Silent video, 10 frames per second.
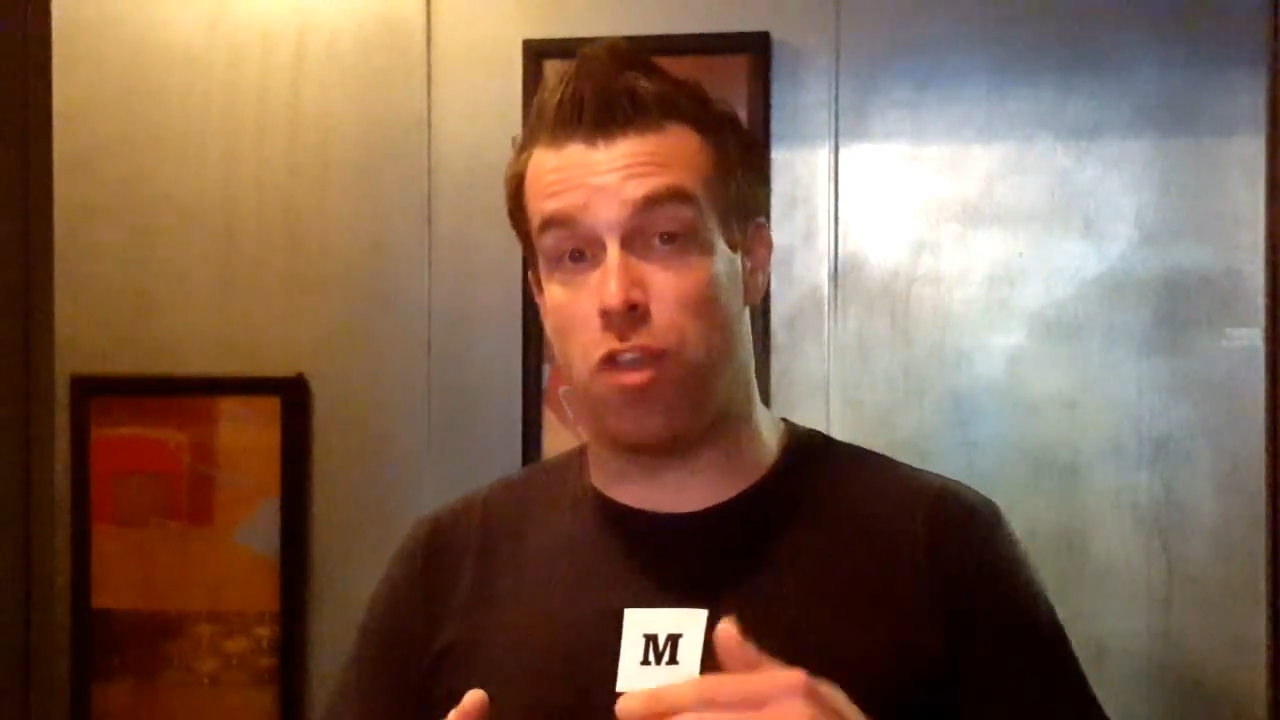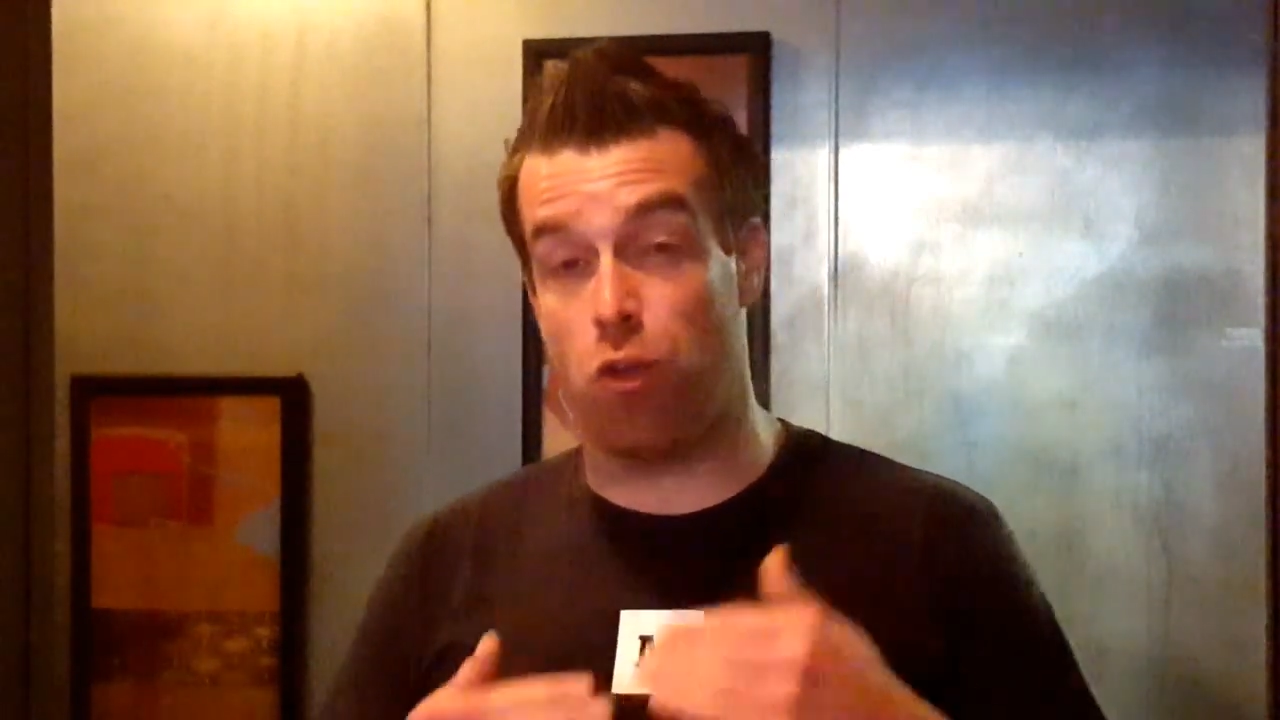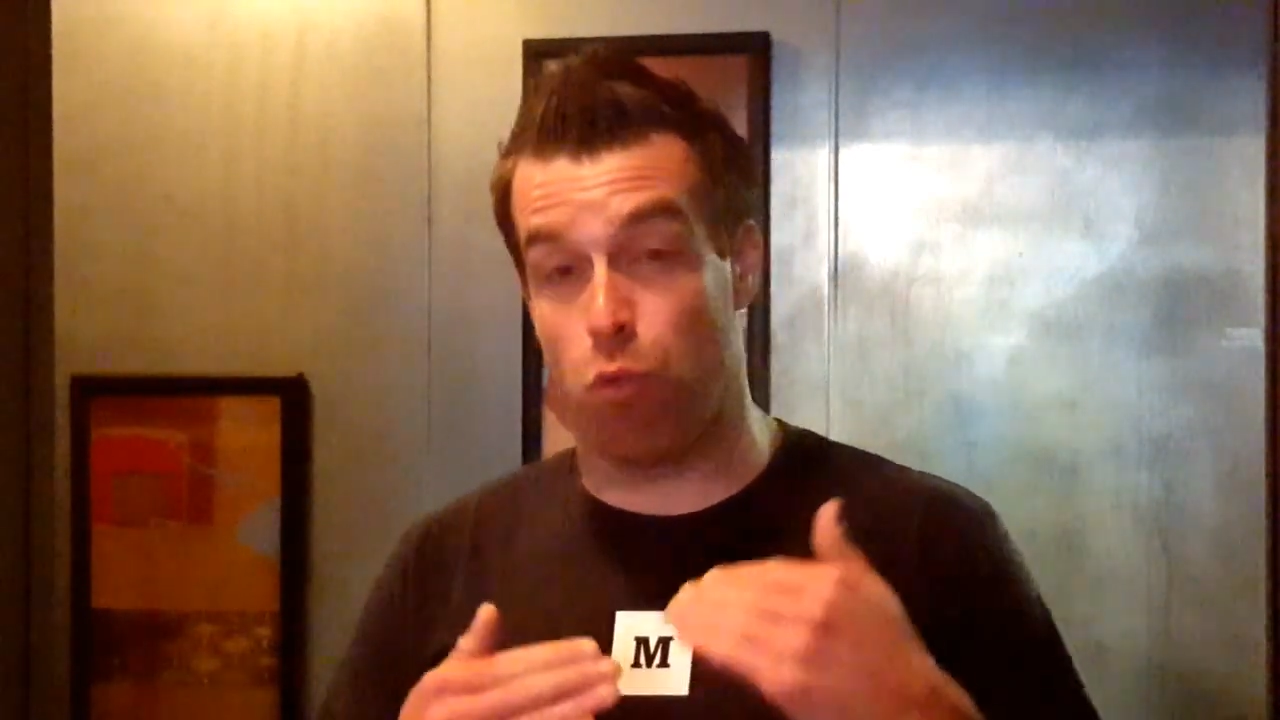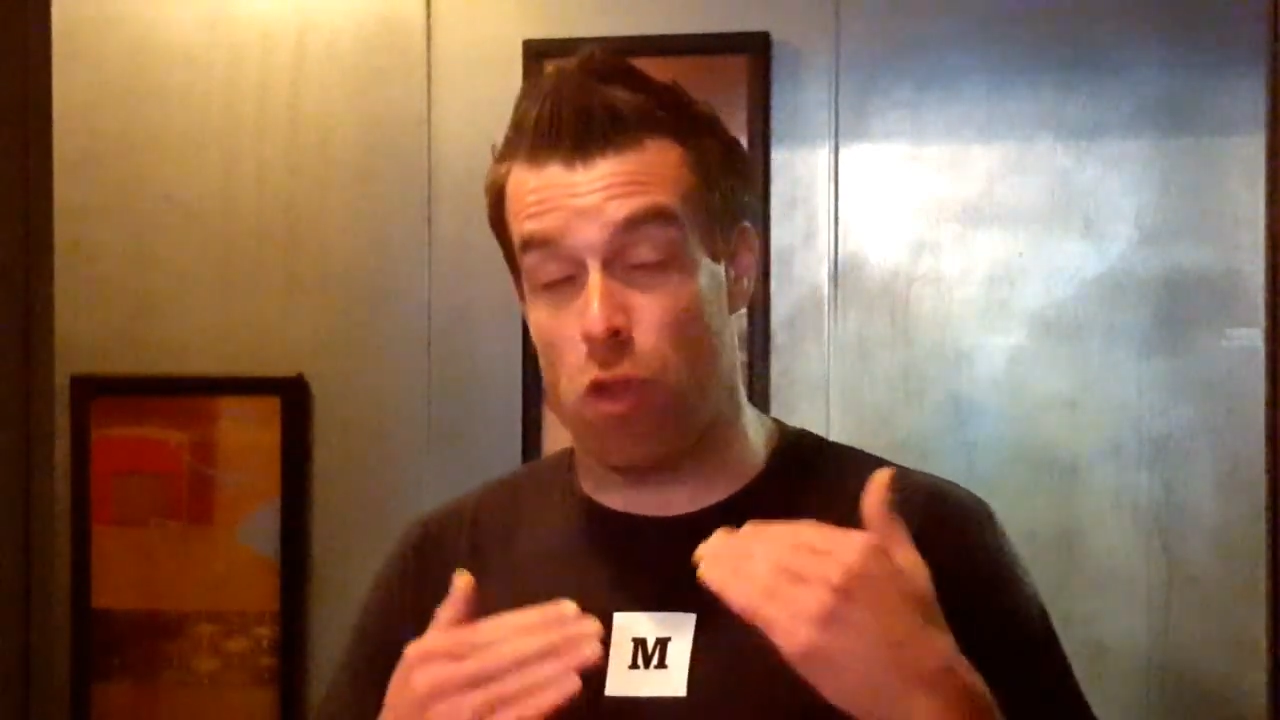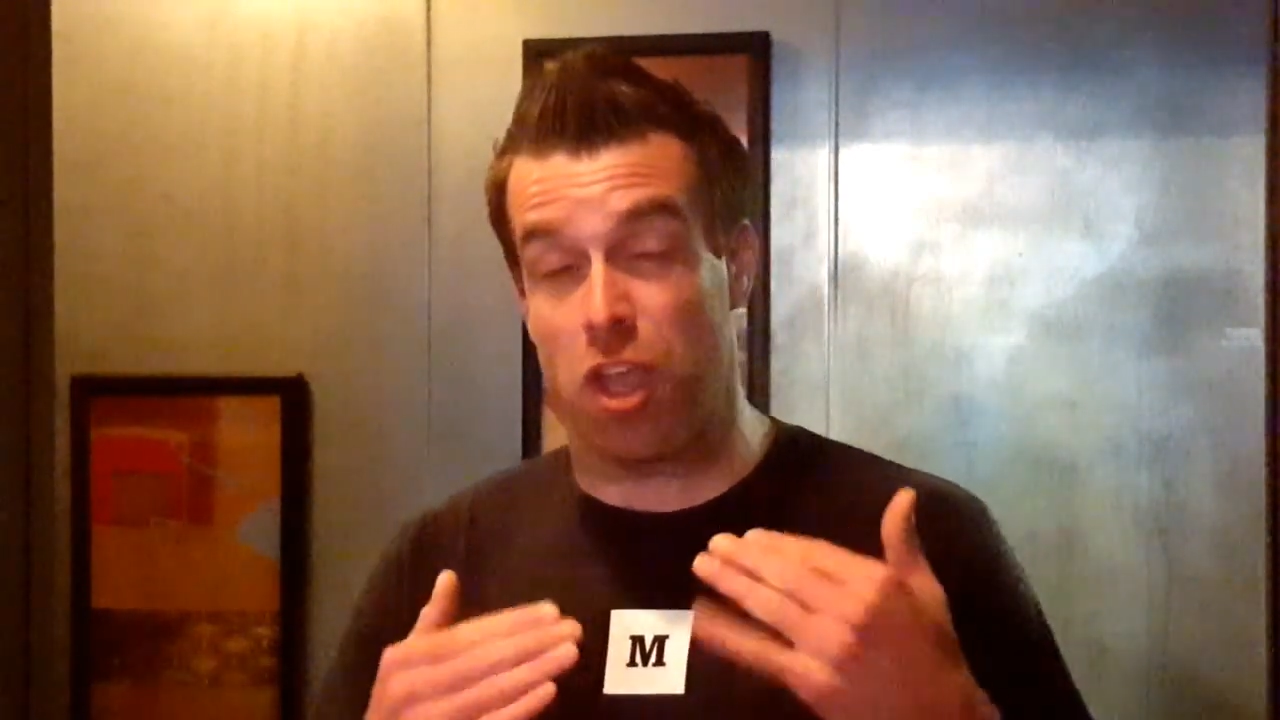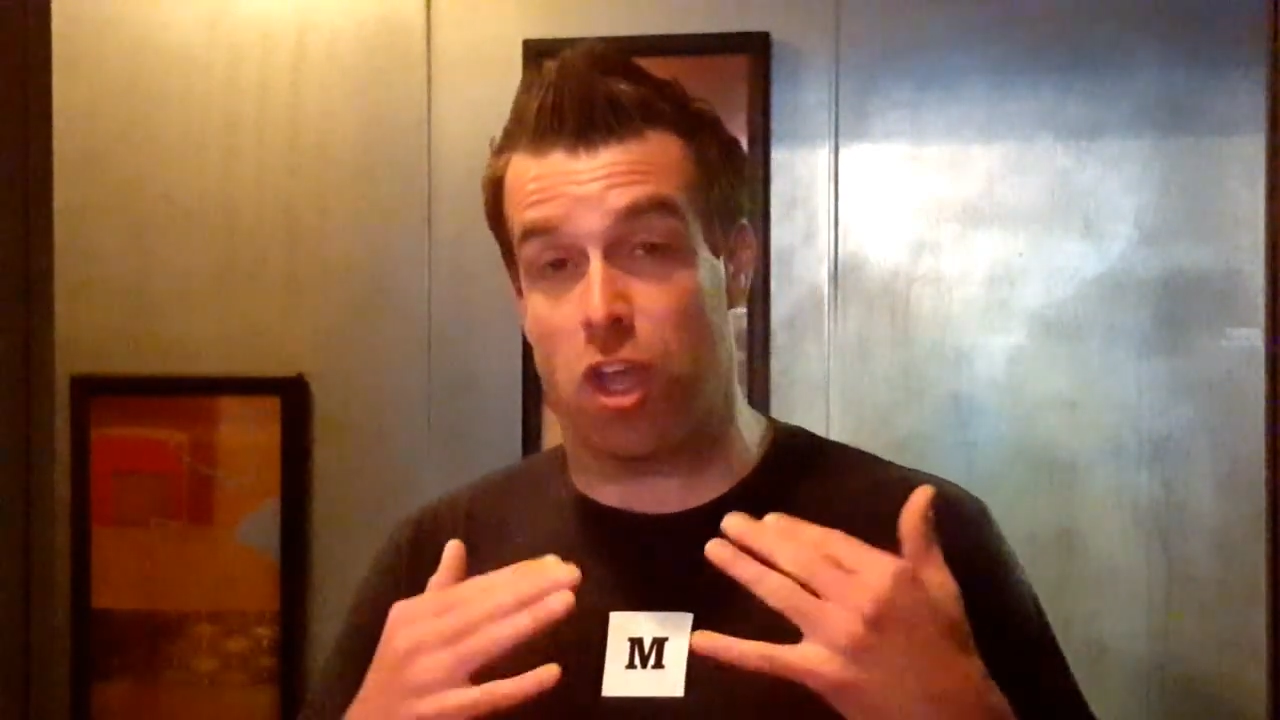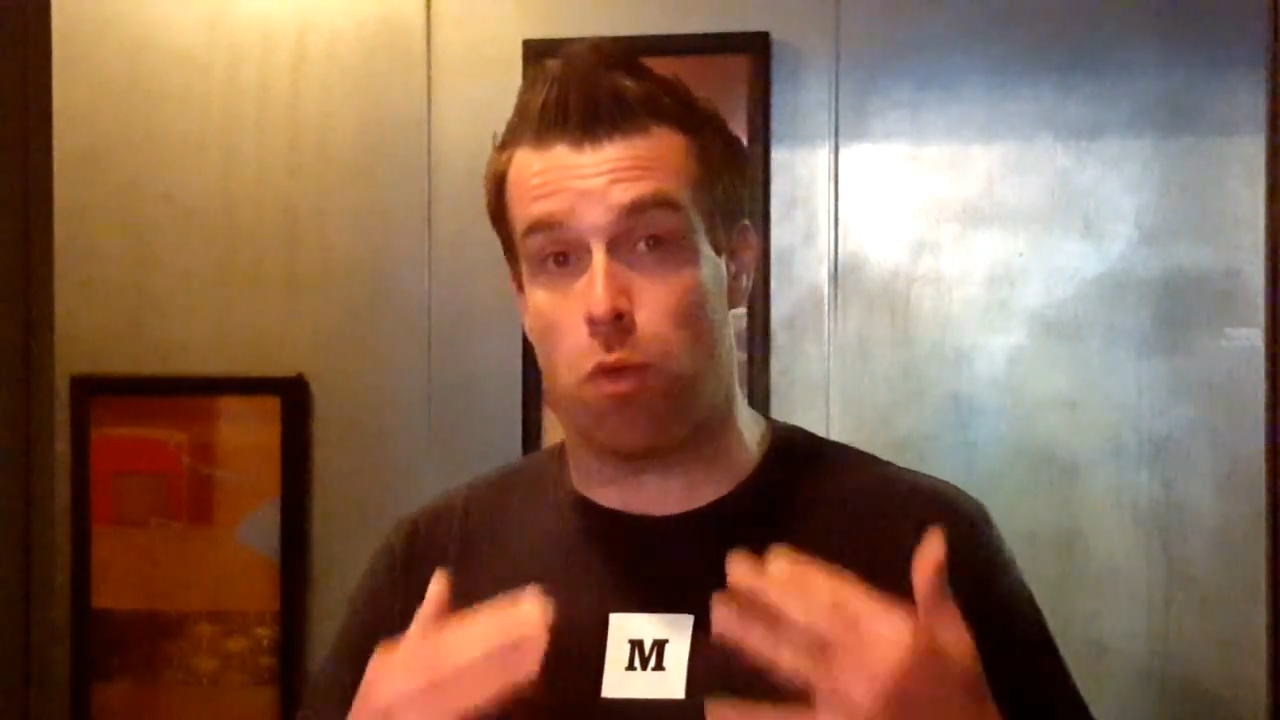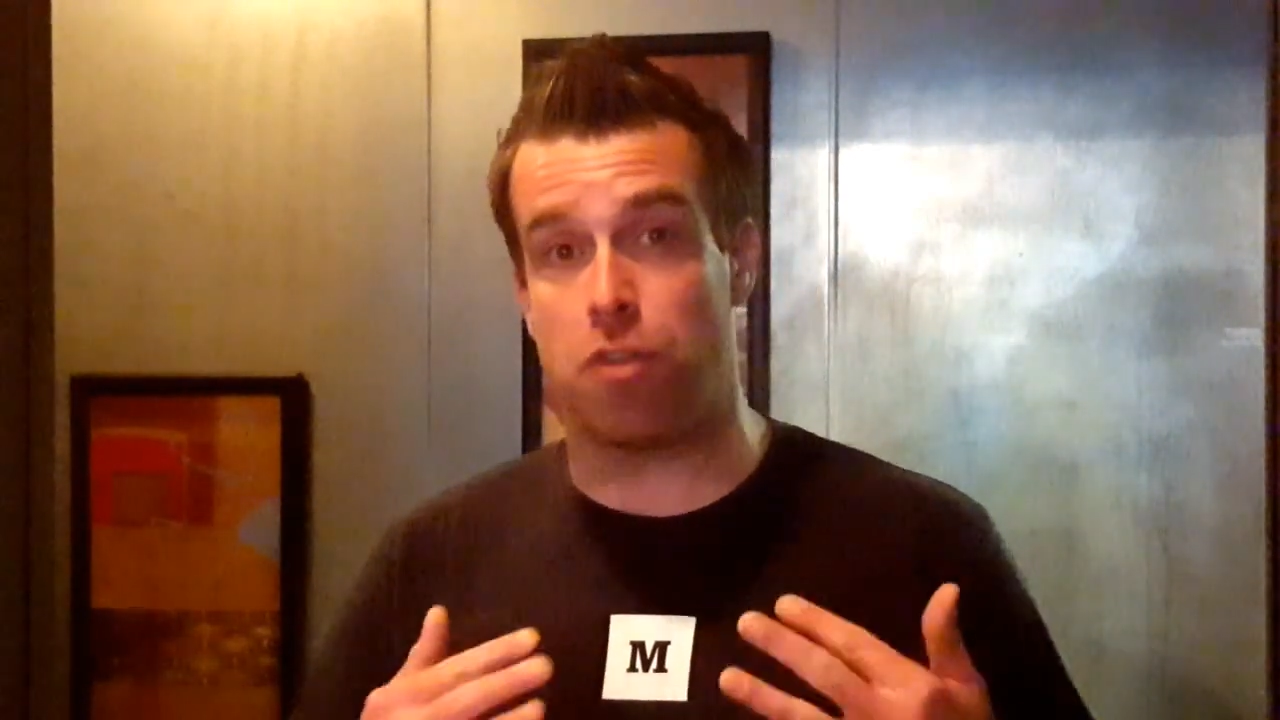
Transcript: that you're really good